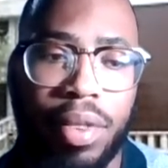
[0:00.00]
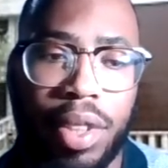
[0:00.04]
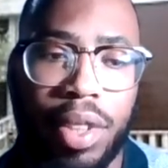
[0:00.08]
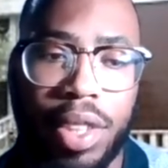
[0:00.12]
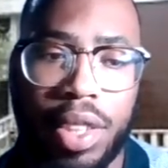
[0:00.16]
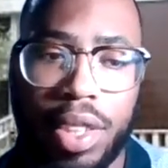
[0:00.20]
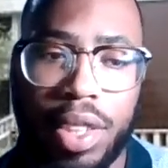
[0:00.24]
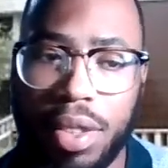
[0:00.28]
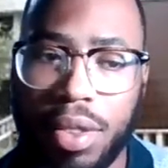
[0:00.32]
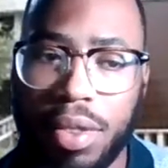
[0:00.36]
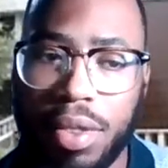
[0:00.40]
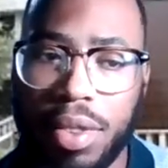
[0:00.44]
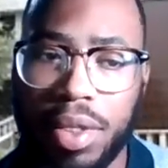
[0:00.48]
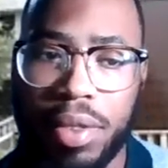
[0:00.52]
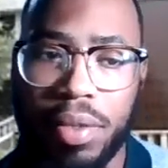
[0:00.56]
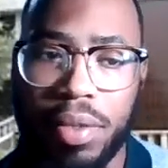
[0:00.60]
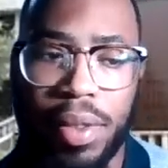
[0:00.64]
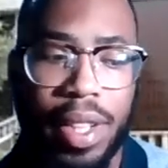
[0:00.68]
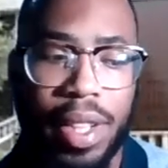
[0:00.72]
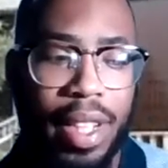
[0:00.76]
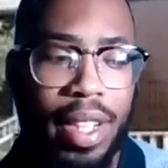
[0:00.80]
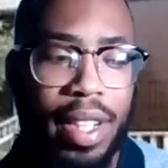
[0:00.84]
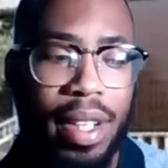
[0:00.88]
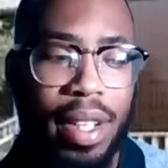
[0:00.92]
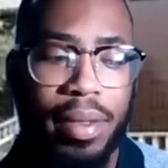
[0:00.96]
students
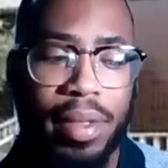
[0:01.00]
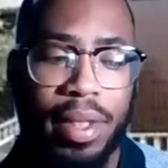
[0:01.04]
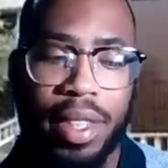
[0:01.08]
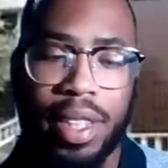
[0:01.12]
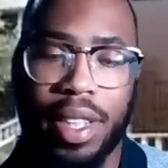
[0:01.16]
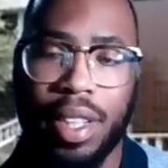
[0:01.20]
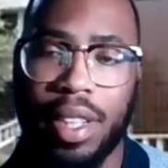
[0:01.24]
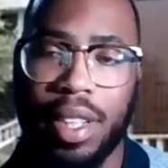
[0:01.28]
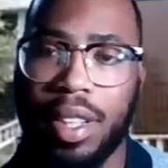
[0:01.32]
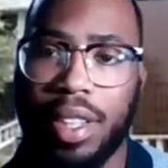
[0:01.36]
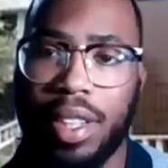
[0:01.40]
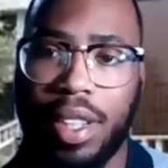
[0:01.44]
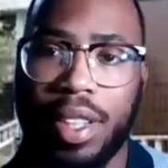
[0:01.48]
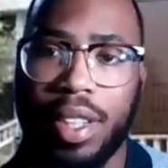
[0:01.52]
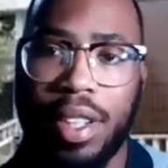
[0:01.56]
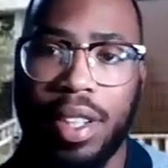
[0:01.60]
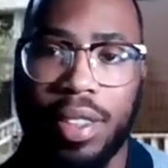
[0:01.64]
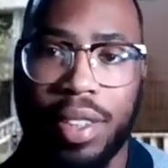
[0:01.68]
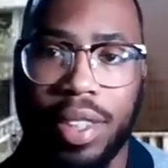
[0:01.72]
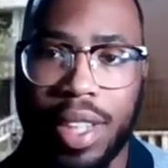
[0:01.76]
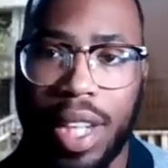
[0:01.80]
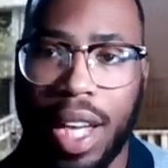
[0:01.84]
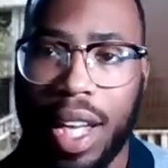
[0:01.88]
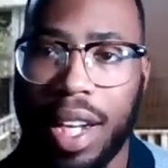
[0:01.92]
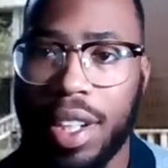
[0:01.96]
when it comes to
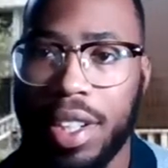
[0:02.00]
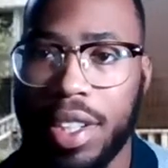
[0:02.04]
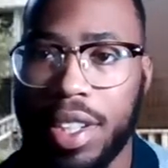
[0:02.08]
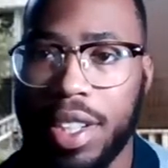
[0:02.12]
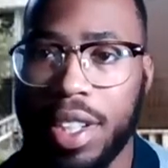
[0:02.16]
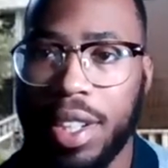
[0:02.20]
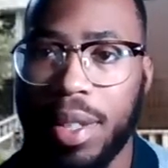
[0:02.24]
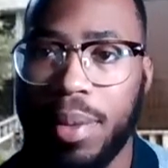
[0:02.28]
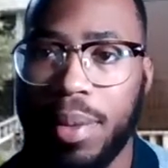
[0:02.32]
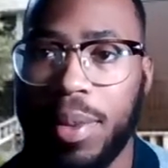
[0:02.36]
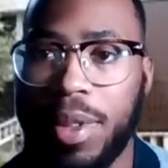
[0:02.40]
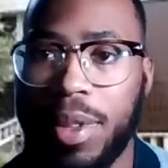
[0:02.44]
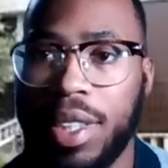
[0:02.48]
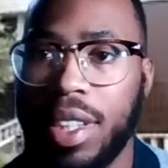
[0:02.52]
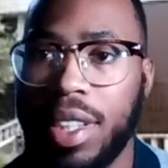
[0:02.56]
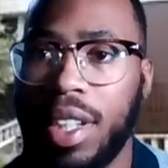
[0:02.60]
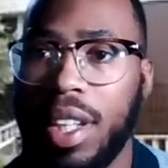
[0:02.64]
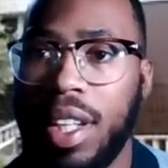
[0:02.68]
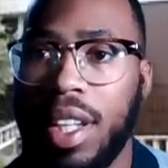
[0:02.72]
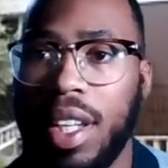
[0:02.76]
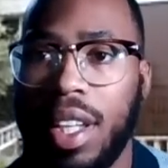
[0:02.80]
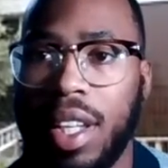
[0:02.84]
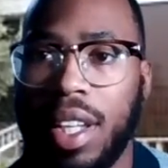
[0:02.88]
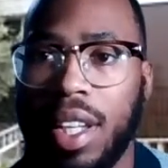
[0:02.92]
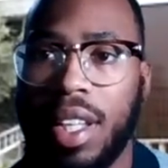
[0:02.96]
scholarships,
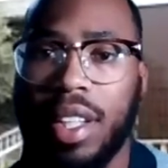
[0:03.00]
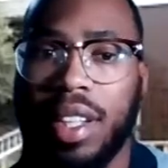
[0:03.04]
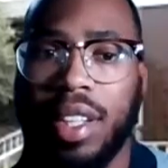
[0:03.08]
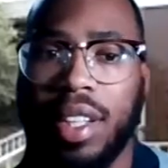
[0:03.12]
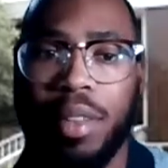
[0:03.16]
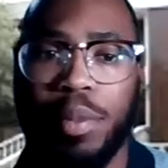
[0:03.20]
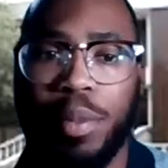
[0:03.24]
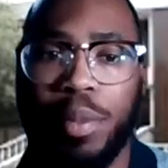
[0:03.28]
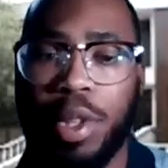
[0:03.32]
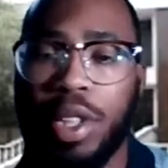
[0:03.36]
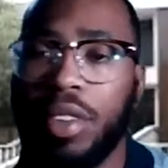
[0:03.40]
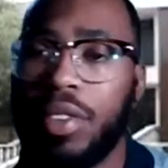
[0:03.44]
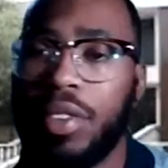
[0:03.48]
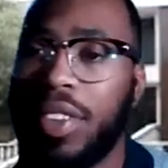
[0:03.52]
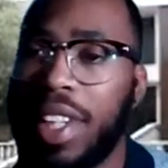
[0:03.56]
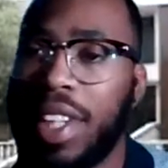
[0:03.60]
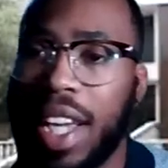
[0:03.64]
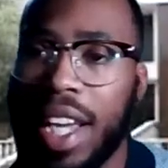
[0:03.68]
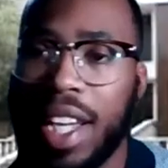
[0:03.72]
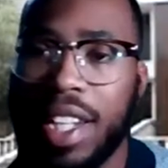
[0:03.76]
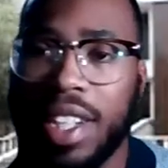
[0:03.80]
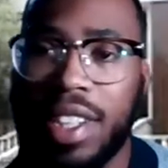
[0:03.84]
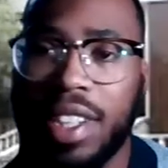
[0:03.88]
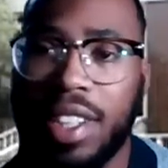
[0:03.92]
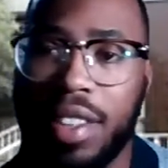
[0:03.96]
the
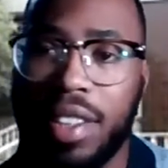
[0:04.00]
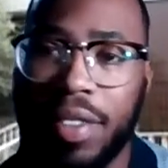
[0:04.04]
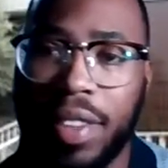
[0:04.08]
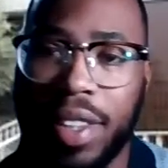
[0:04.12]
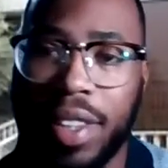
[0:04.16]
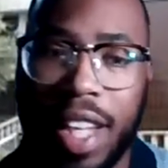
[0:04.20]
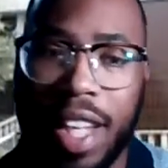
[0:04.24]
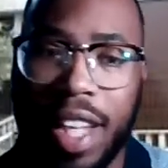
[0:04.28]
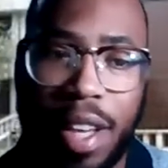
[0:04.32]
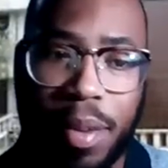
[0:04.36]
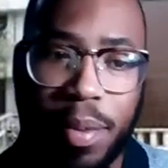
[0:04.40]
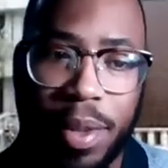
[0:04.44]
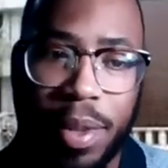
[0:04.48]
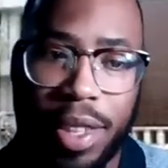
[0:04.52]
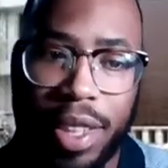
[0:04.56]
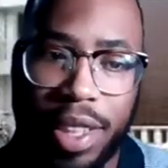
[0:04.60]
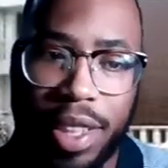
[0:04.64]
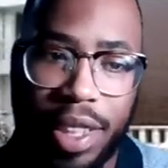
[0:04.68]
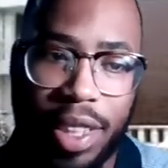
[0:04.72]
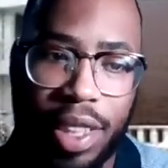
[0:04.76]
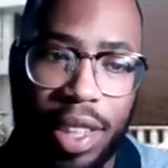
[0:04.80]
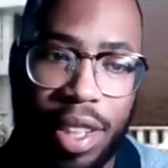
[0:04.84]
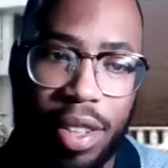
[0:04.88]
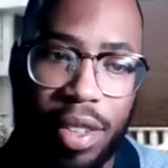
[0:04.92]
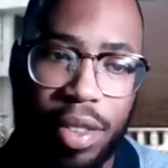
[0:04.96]
beautification of the campus
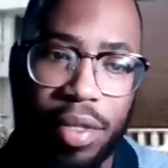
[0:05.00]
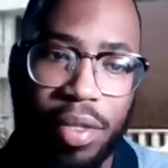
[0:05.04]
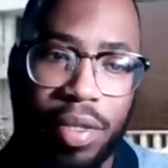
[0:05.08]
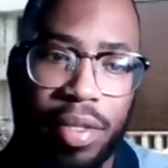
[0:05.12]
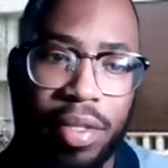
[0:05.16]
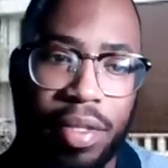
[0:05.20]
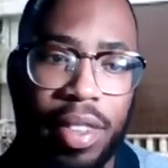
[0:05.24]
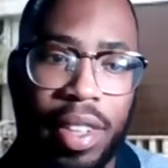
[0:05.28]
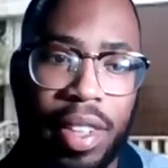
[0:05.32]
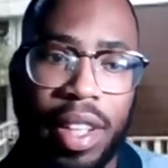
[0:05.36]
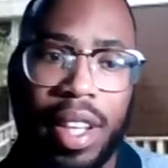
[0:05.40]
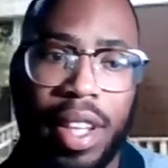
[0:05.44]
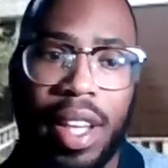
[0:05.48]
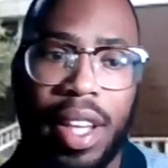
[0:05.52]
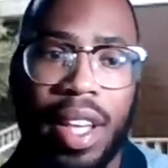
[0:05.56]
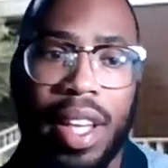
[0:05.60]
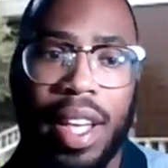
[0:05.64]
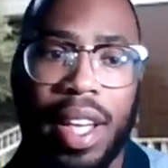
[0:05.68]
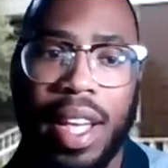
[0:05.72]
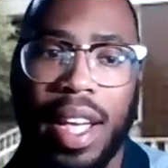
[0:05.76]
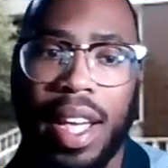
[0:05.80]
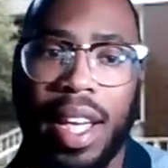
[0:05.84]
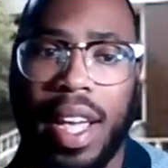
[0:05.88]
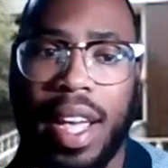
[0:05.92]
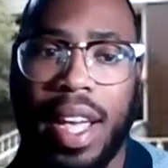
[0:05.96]
itself,
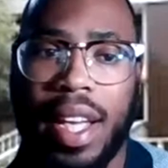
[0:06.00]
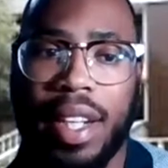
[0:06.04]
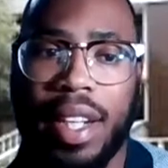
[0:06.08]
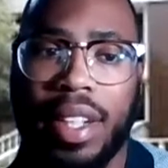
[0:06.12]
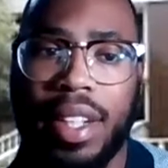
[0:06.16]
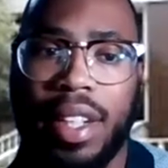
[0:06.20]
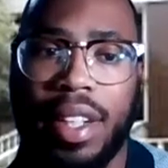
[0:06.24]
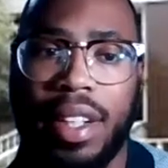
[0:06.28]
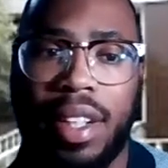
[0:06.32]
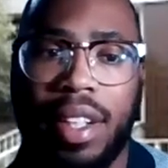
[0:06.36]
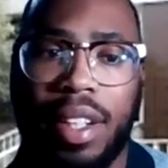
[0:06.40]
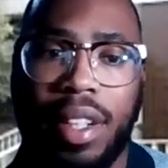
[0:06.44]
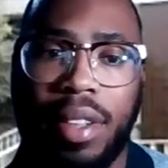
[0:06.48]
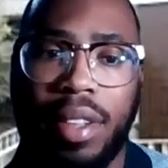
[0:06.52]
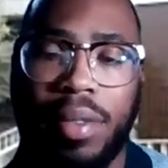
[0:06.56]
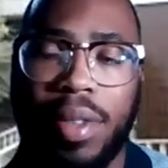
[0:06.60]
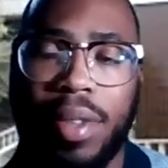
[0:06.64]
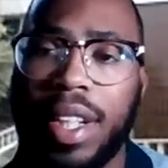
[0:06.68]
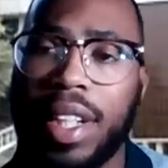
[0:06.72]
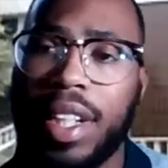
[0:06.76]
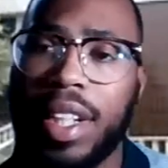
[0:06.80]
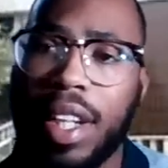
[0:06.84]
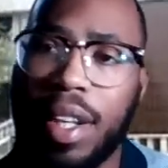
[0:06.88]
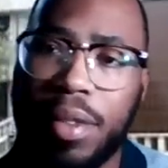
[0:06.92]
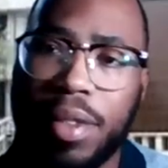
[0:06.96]
and when
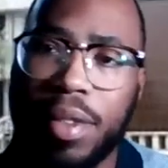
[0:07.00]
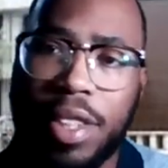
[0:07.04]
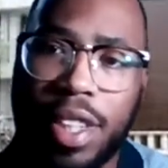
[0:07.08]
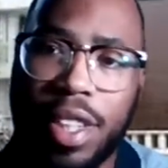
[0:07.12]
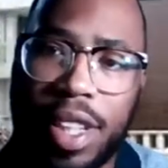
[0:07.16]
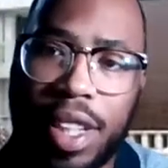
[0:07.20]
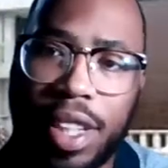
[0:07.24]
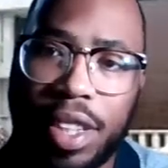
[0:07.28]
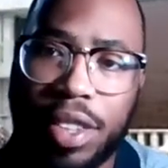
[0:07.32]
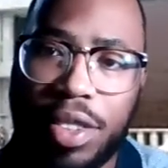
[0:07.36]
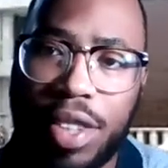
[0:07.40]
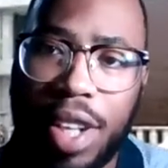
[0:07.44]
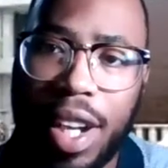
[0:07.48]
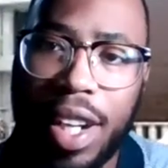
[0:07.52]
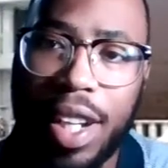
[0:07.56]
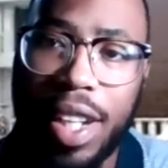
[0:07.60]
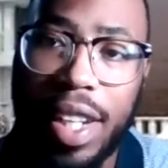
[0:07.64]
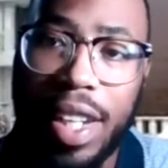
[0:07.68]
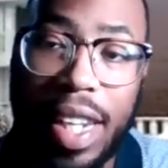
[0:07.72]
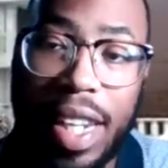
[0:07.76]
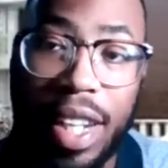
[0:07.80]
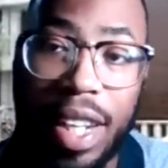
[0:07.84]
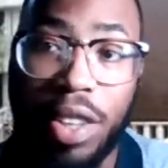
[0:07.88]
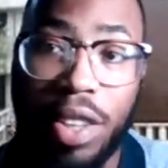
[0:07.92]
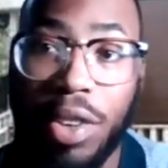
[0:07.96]
it comes to trying
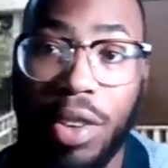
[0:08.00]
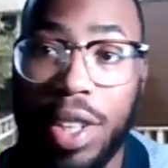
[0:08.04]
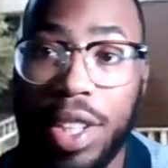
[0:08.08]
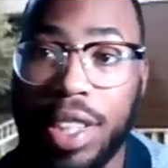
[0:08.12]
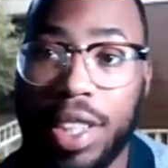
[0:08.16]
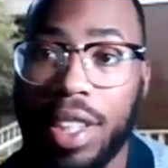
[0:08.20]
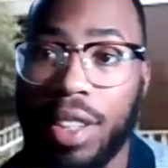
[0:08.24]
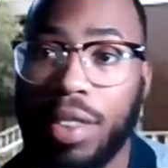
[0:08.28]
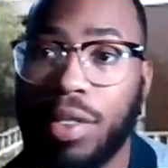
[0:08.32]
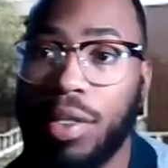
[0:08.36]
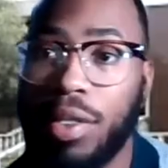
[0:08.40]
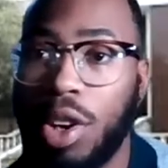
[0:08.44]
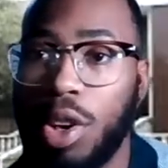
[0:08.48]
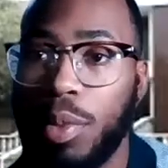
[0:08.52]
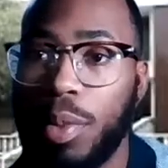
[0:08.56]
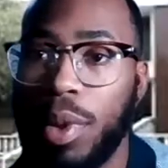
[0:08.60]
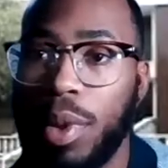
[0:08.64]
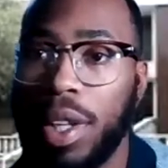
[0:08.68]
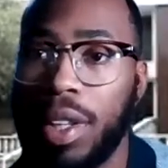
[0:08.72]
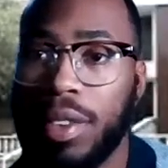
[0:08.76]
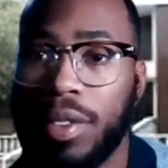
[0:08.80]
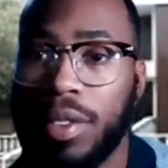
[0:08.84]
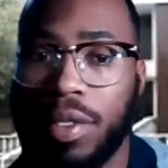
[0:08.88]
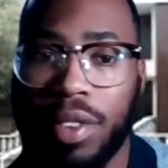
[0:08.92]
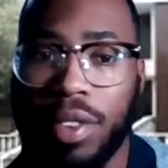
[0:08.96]
to increase
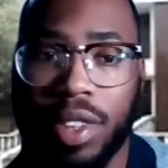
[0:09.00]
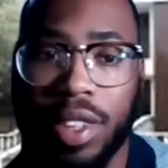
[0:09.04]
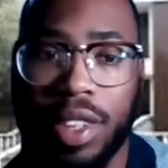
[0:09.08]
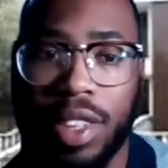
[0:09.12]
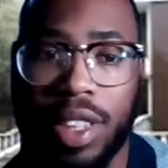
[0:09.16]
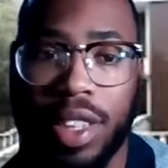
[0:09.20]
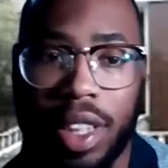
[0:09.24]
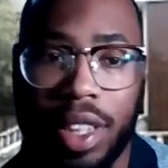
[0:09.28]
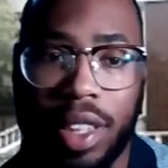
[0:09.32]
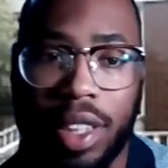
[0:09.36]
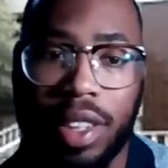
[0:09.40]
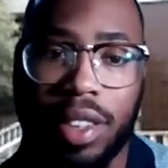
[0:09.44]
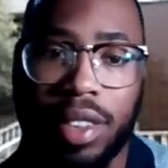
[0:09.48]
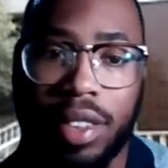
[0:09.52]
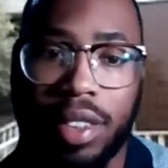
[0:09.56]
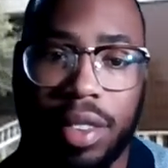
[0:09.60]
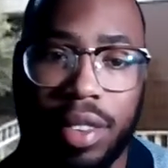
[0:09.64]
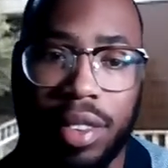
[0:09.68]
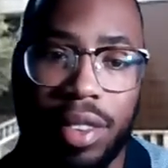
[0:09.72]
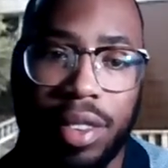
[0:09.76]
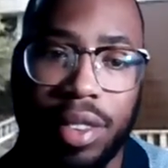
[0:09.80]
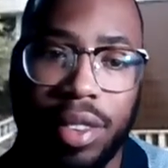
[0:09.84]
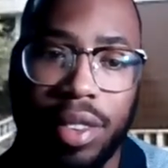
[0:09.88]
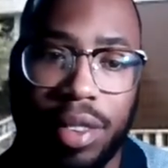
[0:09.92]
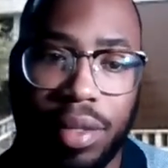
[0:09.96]
enrollment for Southern?
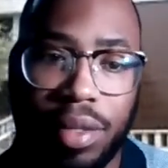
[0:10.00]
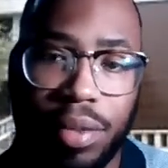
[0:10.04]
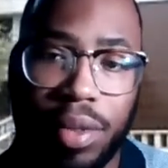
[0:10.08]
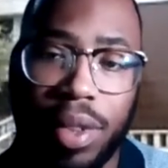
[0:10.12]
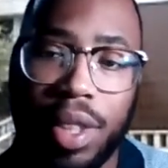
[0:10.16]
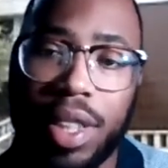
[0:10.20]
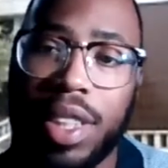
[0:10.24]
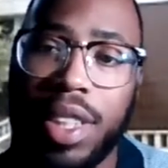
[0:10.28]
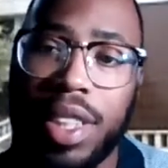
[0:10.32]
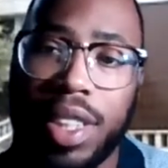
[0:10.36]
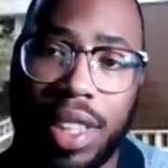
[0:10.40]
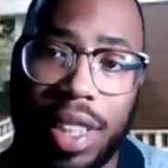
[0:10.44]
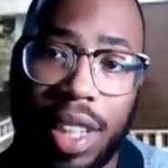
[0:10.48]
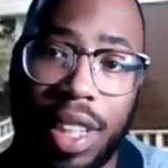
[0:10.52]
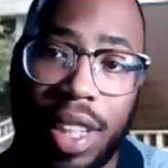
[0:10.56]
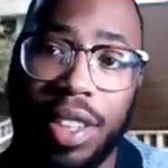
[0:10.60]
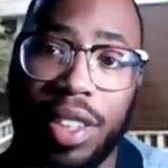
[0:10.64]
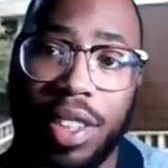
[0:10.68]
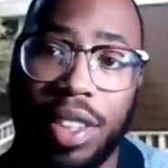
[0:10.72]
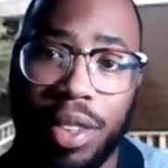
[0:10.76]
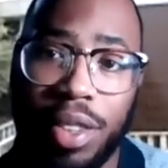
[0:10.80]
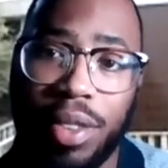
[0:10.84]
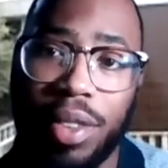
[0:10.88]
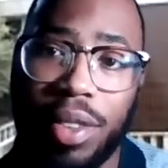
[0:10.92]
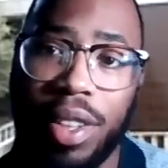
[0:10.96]
What is
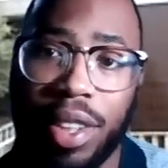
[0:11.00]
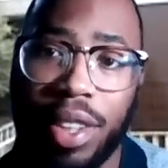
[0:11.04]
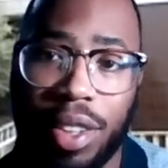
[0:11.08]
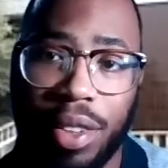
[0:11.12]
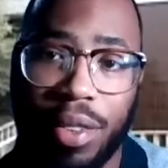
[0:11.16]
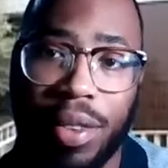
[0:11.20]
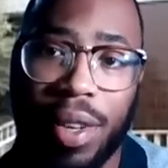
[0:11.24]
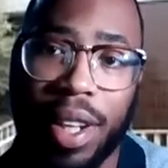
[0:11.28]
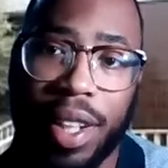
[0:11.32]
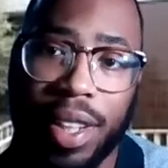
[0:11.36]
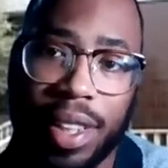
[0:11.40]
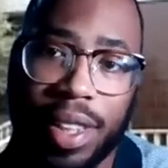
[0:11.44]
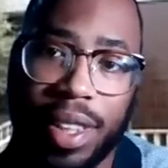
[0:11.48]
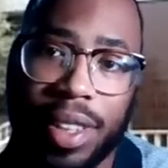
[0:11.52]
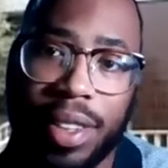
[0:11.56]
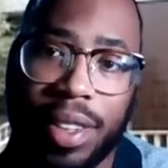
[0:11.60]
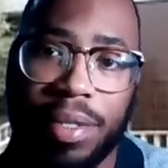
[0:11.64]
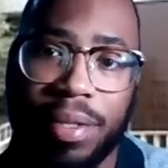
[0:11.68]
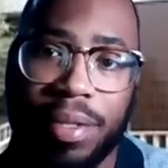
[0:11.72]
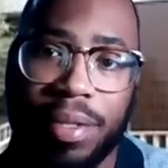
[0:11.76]
Southern doing correctly?